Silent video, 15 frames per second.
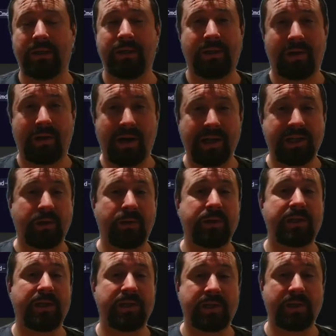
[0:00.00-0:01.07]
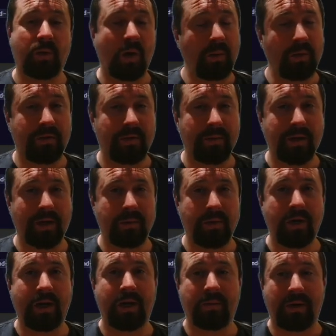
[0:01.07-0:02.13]
All right, so it's installable from the
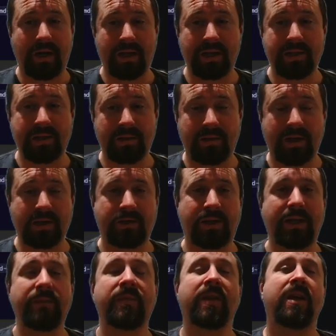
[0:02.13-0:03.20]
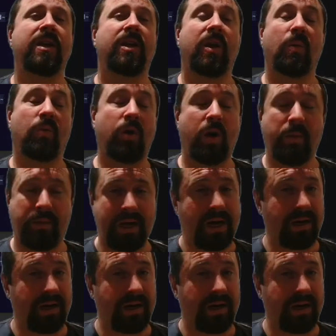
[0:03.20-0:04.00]
community plugins directory. You won't be able to